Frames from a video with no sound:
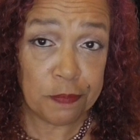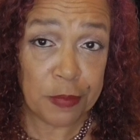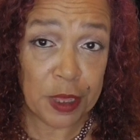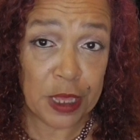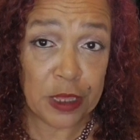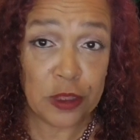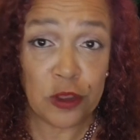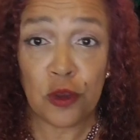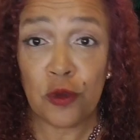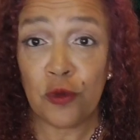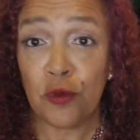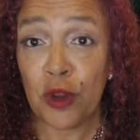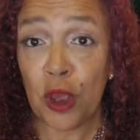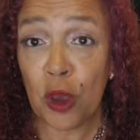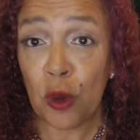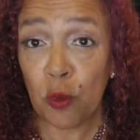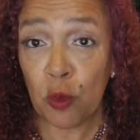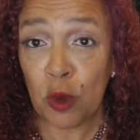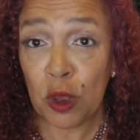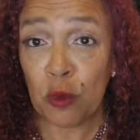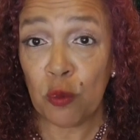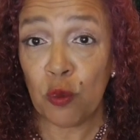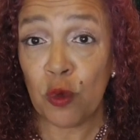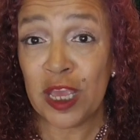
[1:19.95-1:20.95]
But you know
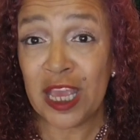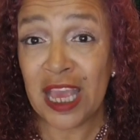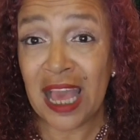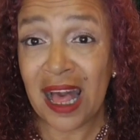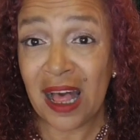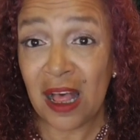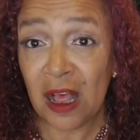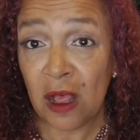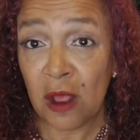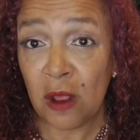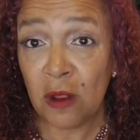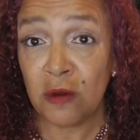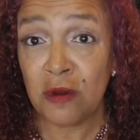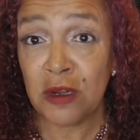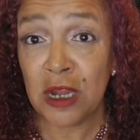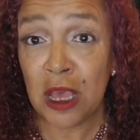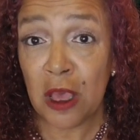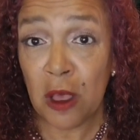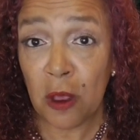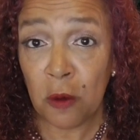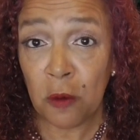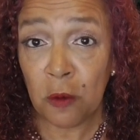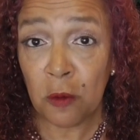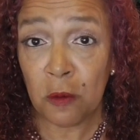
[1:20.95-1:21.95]
what we all
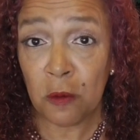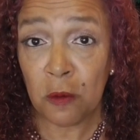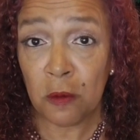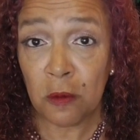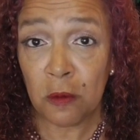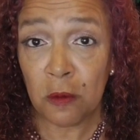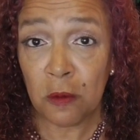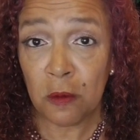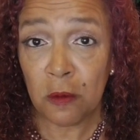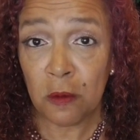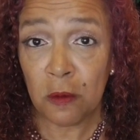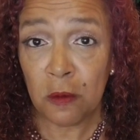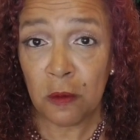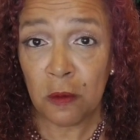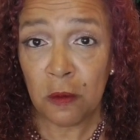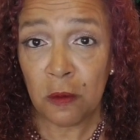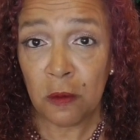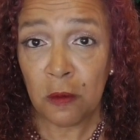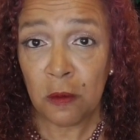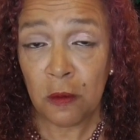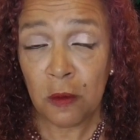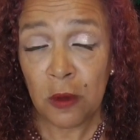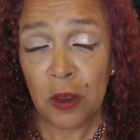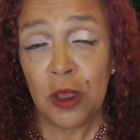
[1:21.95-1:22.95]
know?
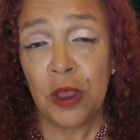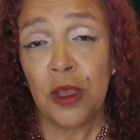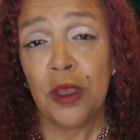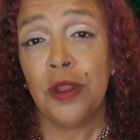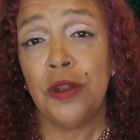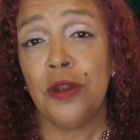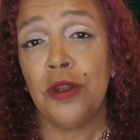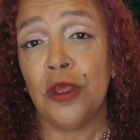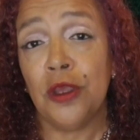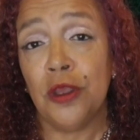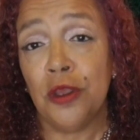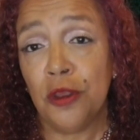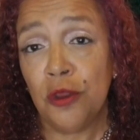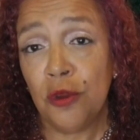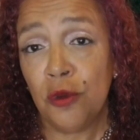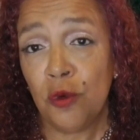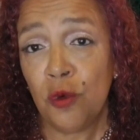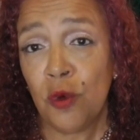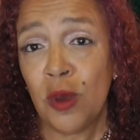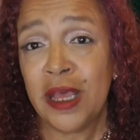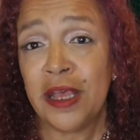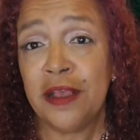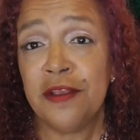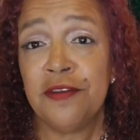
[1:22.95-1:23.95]
The
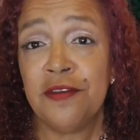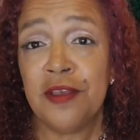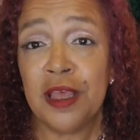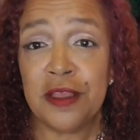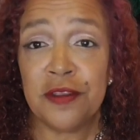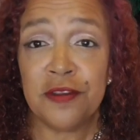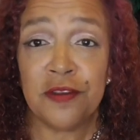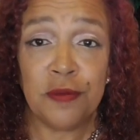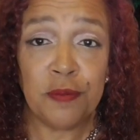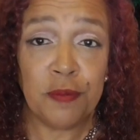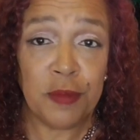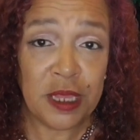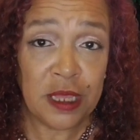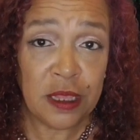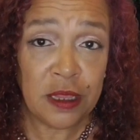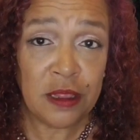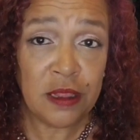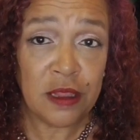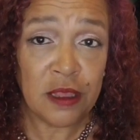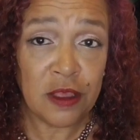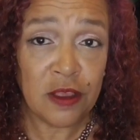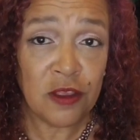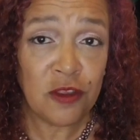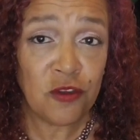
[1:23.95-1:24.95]
U.S. has
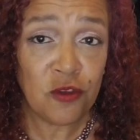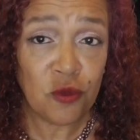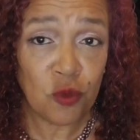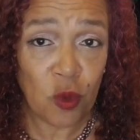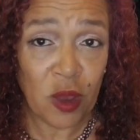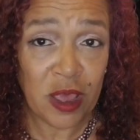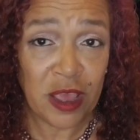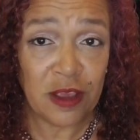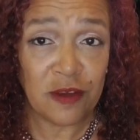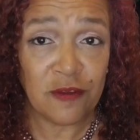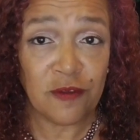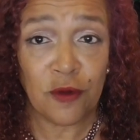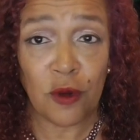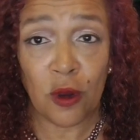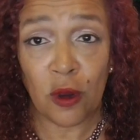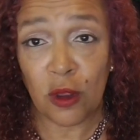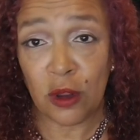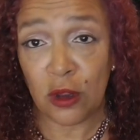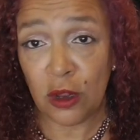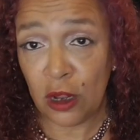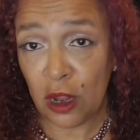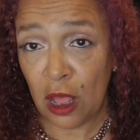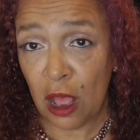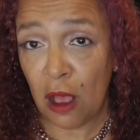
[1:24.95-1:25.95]
been this way for
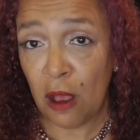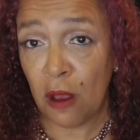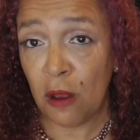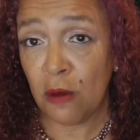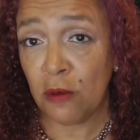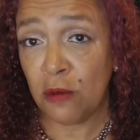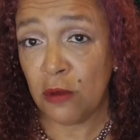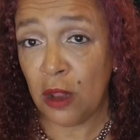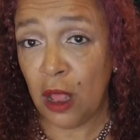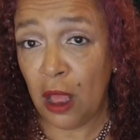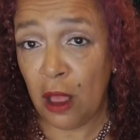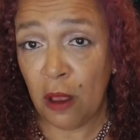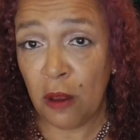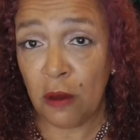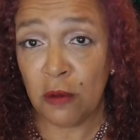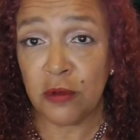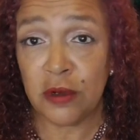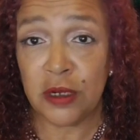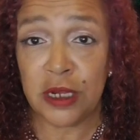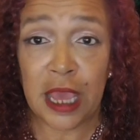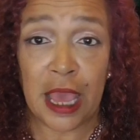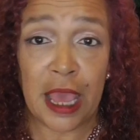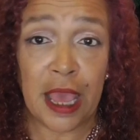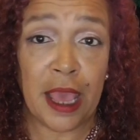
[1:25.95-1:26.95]
a long,
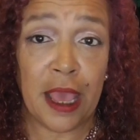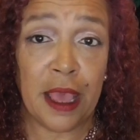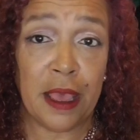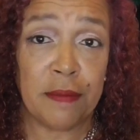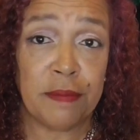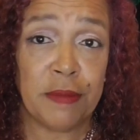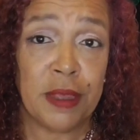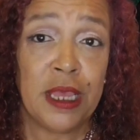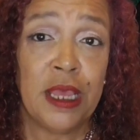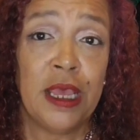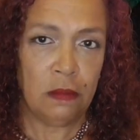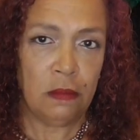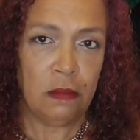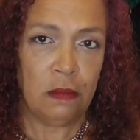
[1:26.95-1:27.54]
long time.